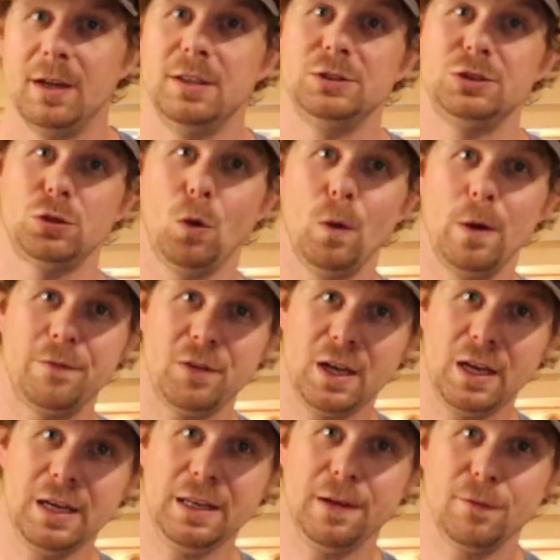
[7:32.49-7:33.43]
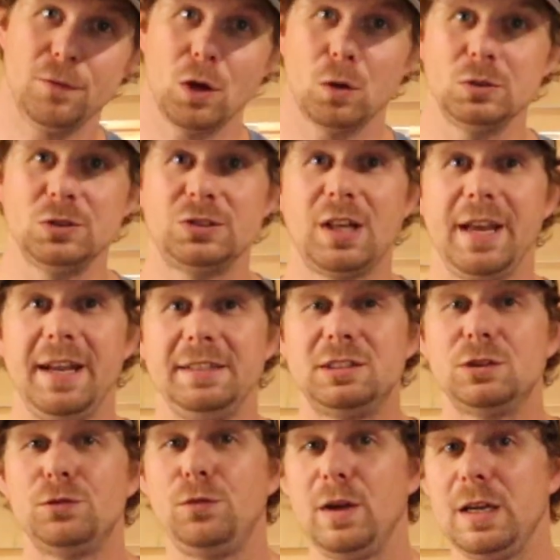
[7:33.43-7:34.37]
So if any of those
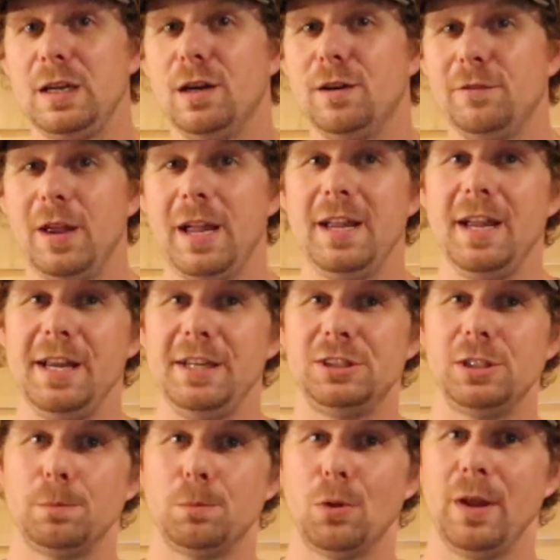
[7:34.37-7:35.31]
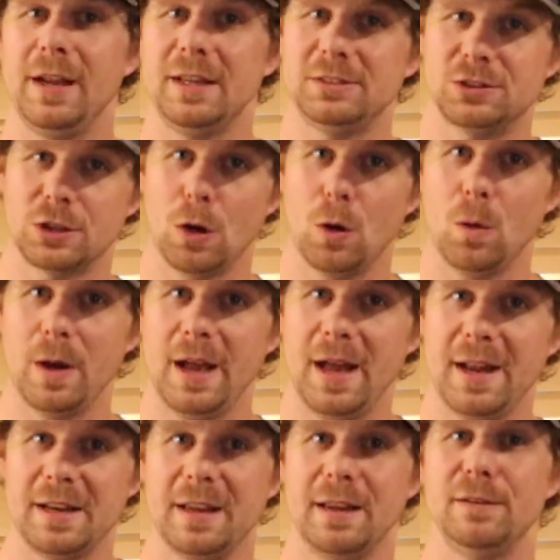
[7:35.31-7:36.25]
dates fit your vacation plans, go
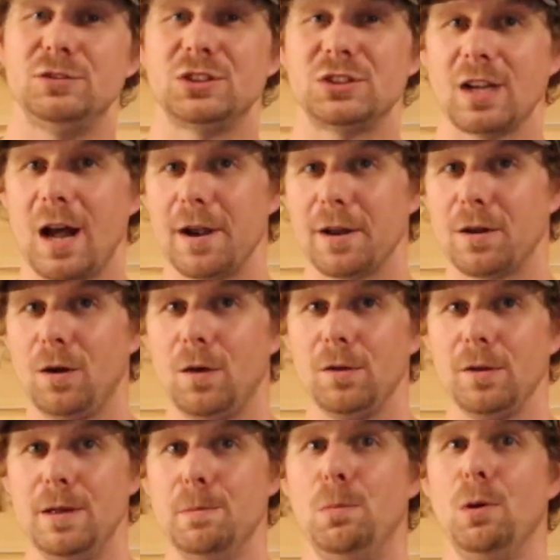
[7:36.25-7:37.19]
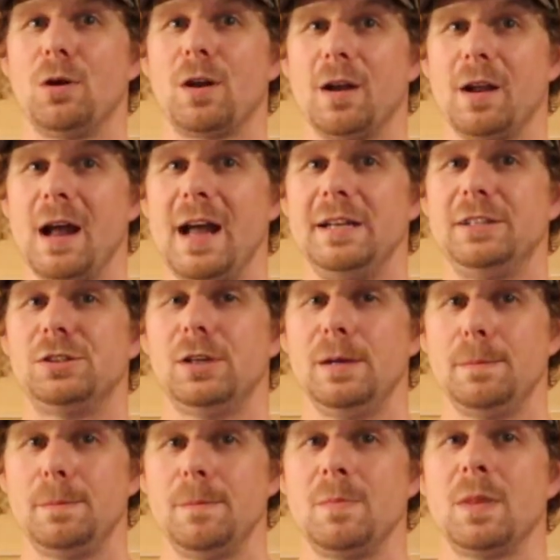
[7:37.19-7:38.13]
ahead, give Scott a call and book a guide
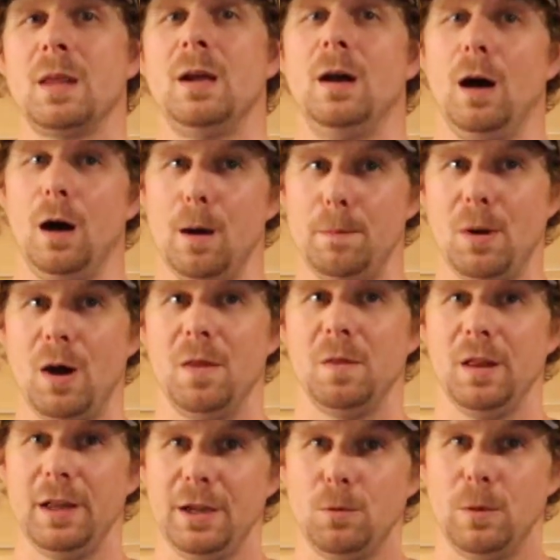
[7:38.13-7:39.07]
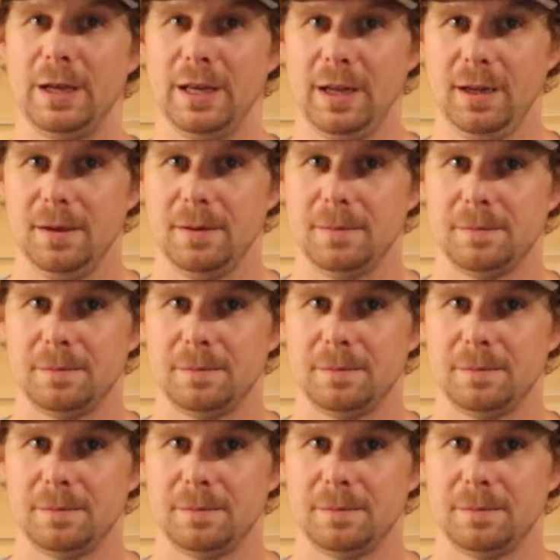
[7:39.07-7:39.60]
trip up on Lake Winnie.